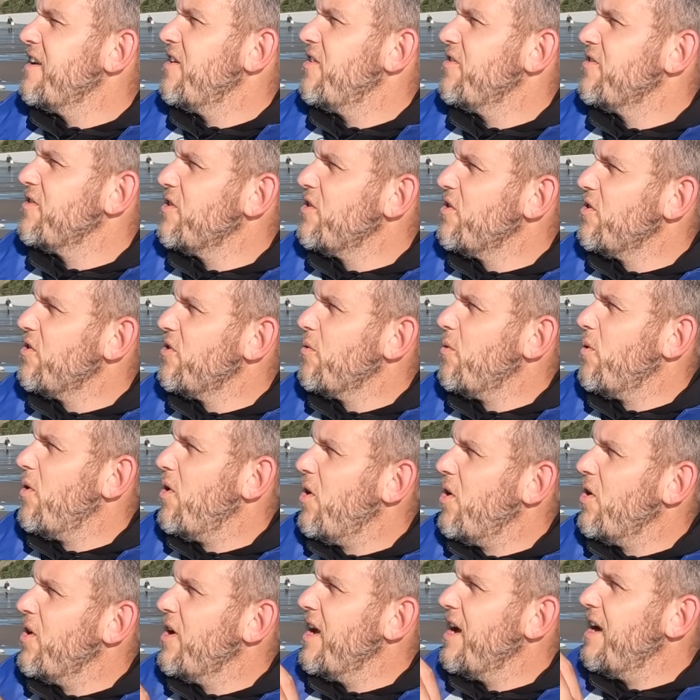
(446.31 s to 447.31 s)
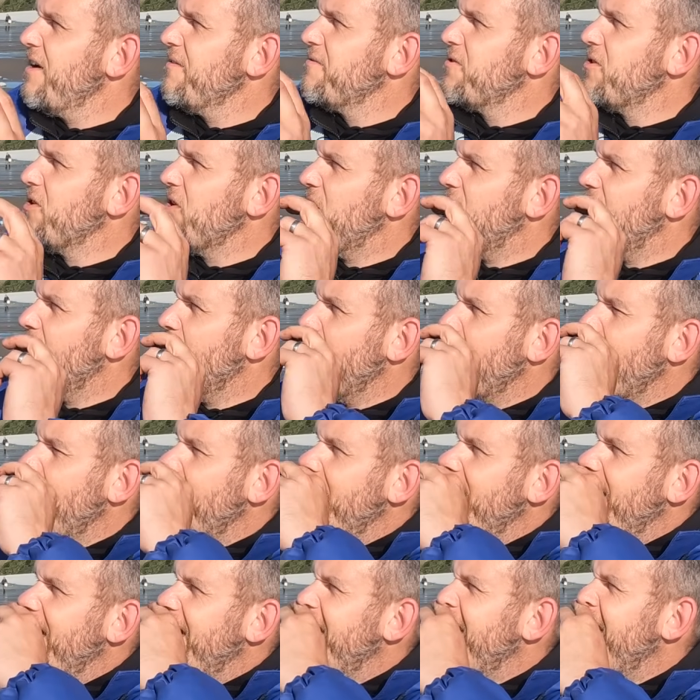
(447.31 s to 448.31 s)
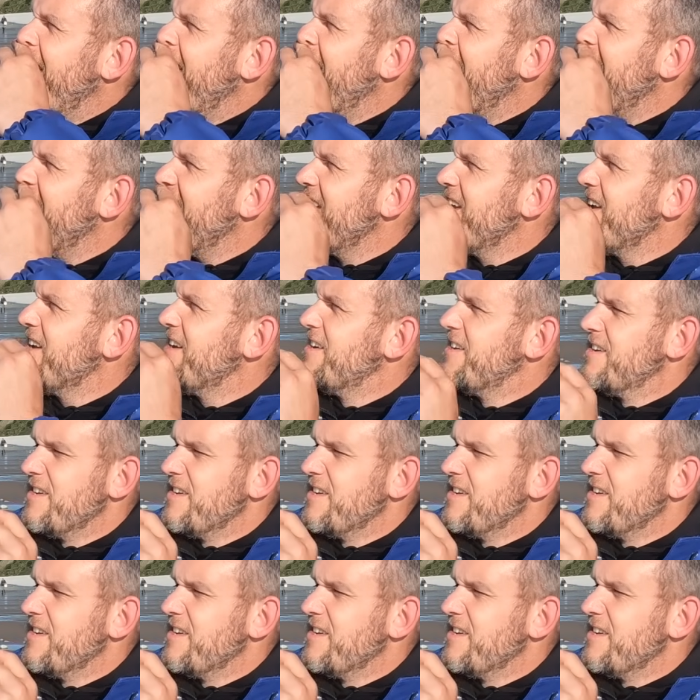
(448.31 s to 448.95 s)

on the other one, I've got a